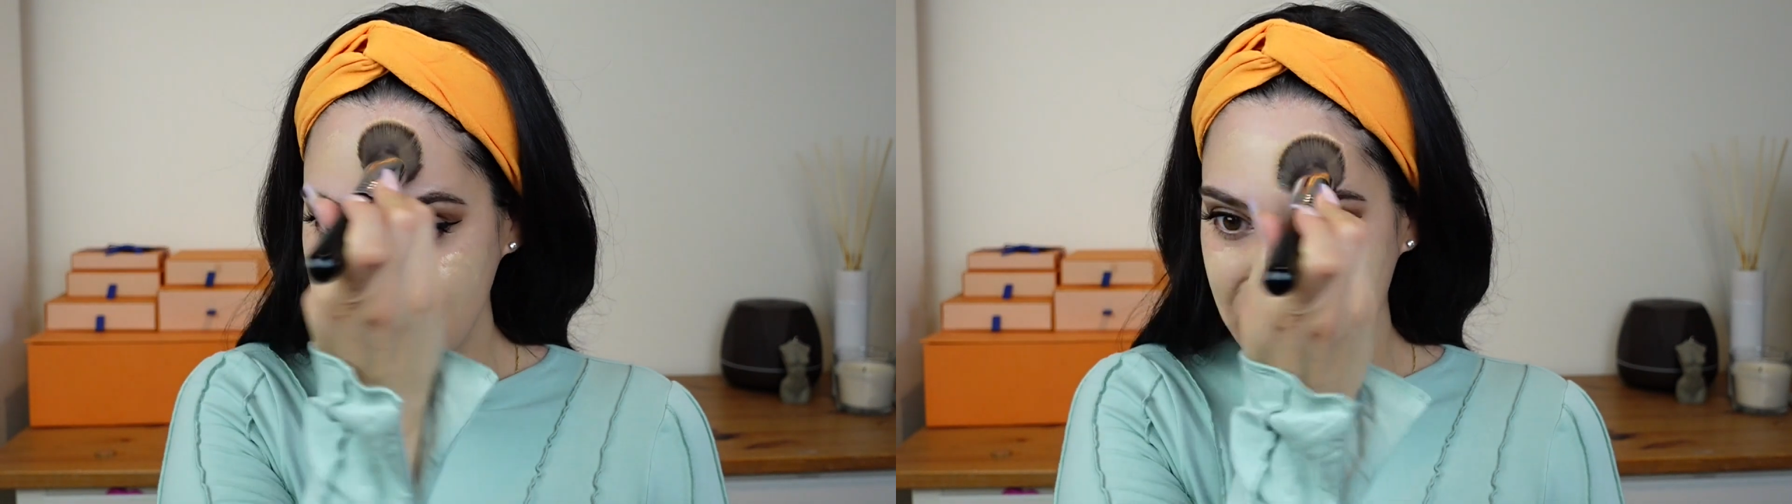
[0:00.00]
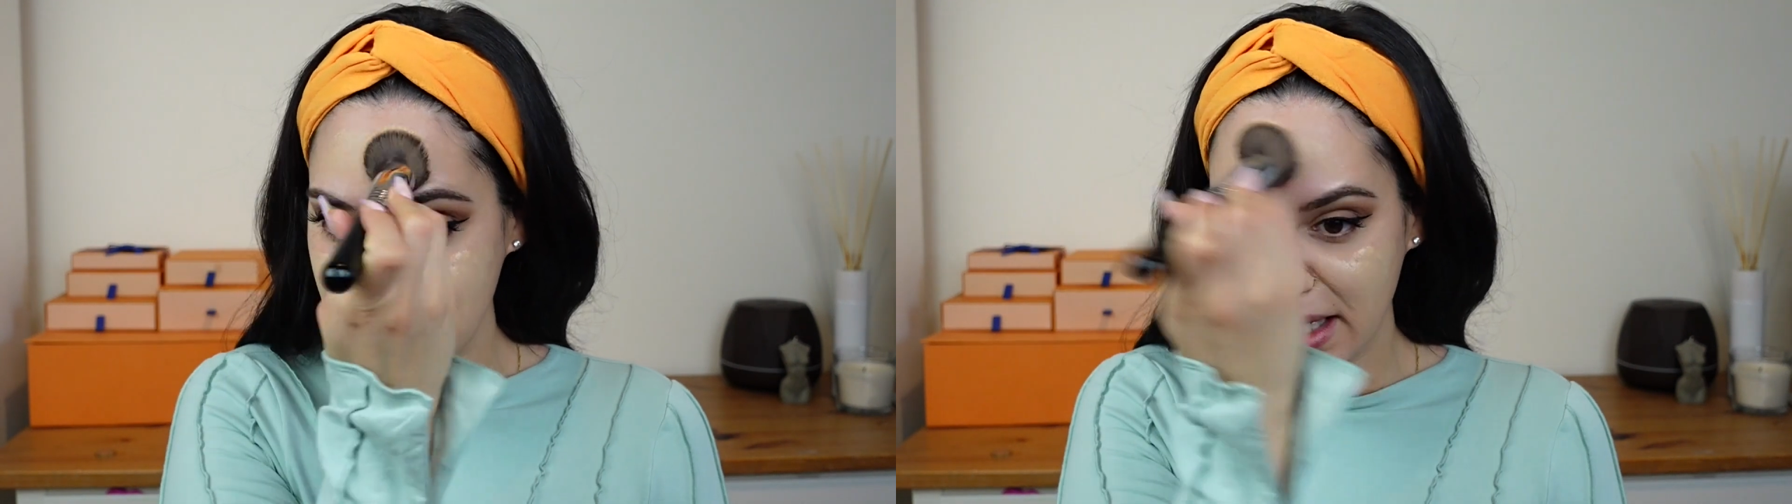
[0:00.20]

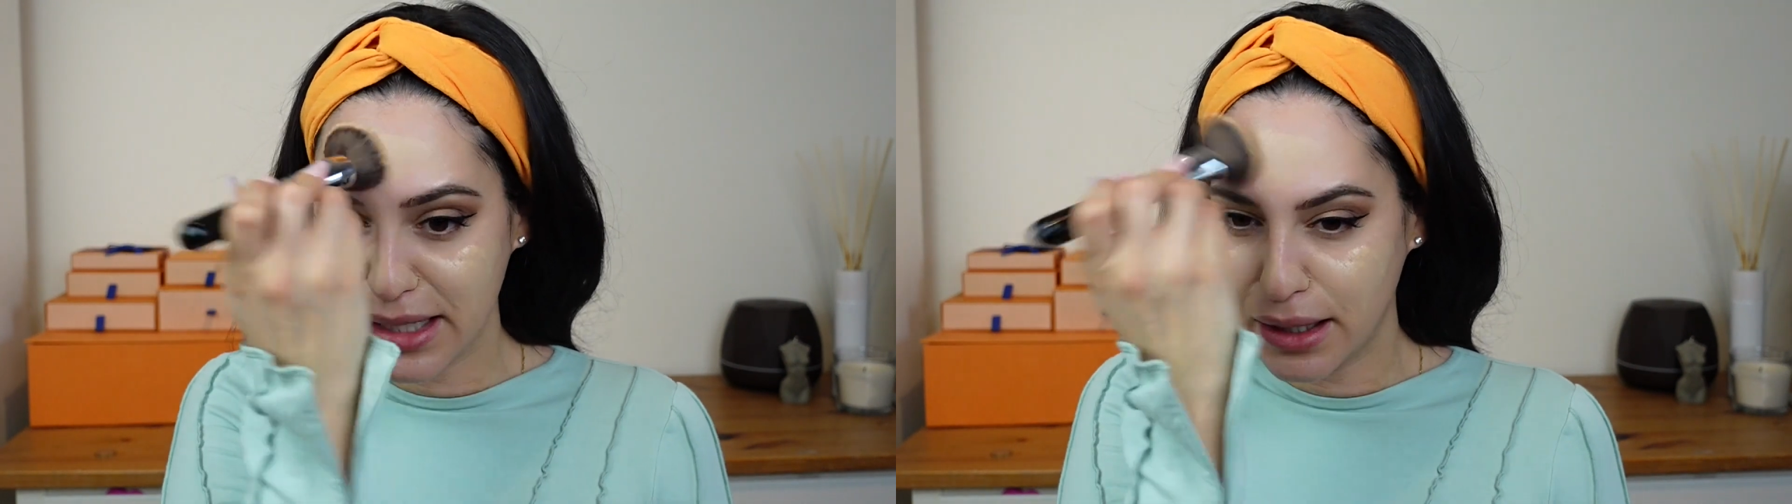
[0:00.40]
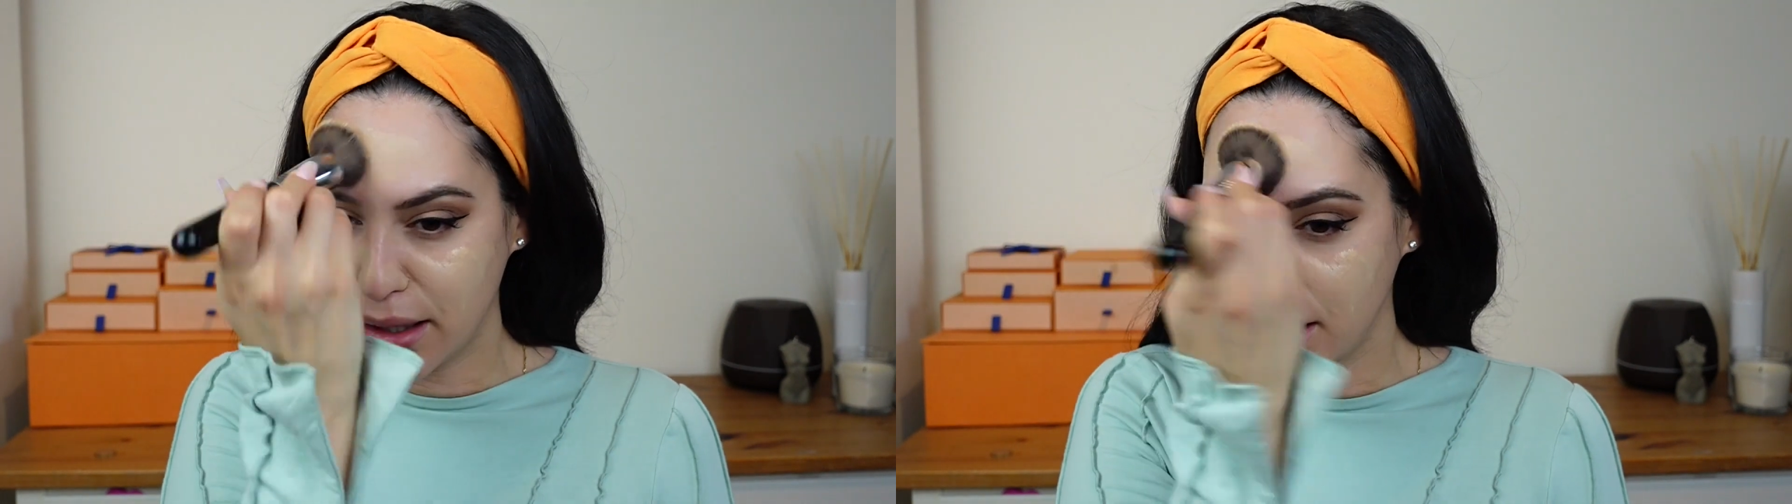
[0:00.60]

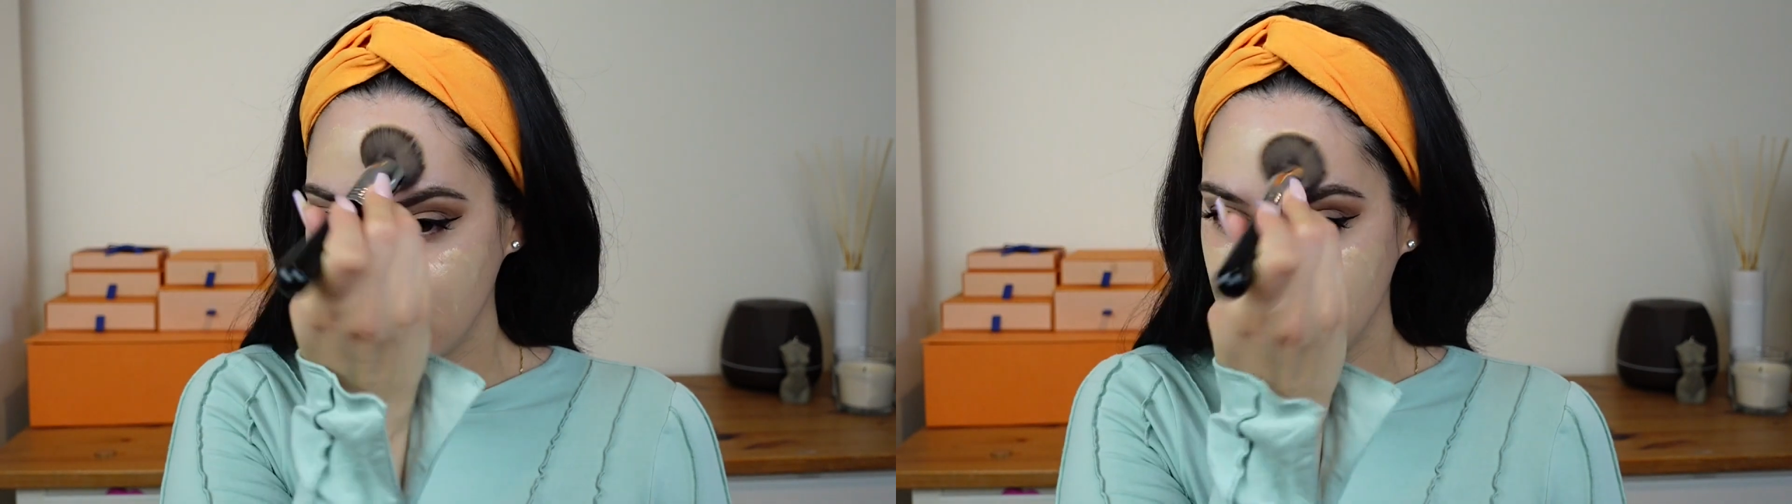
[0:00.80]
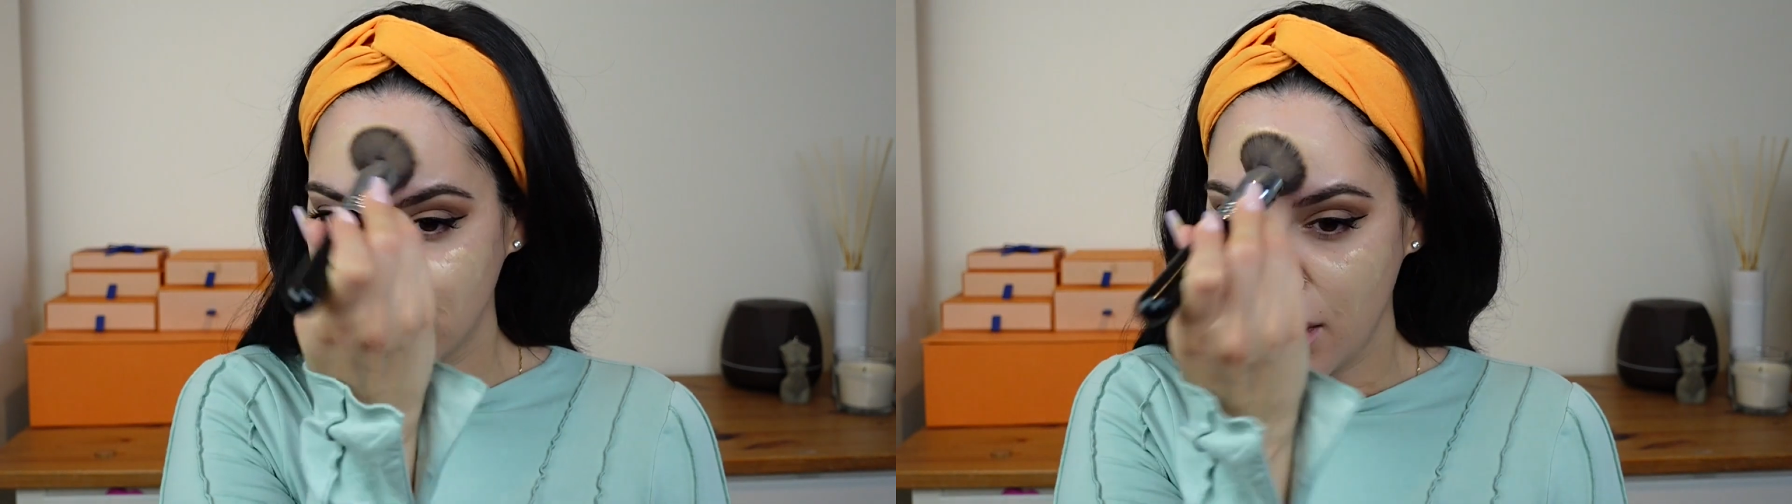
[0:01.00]
skin
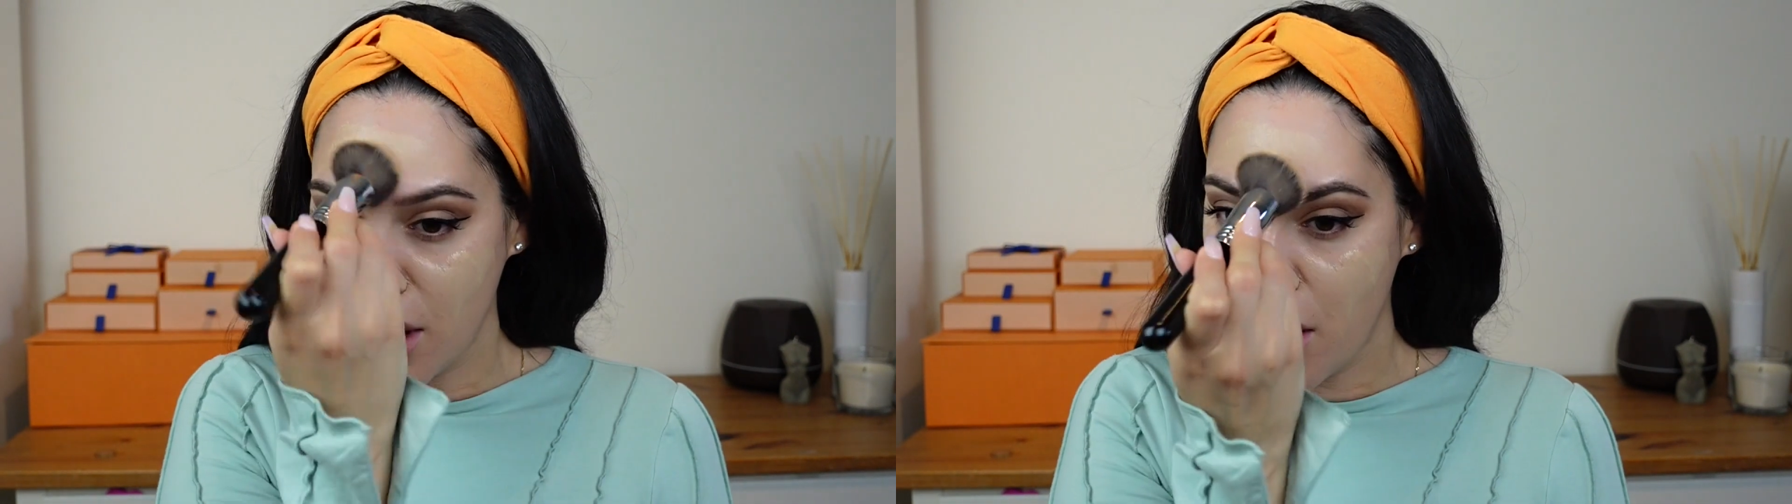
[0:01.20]
color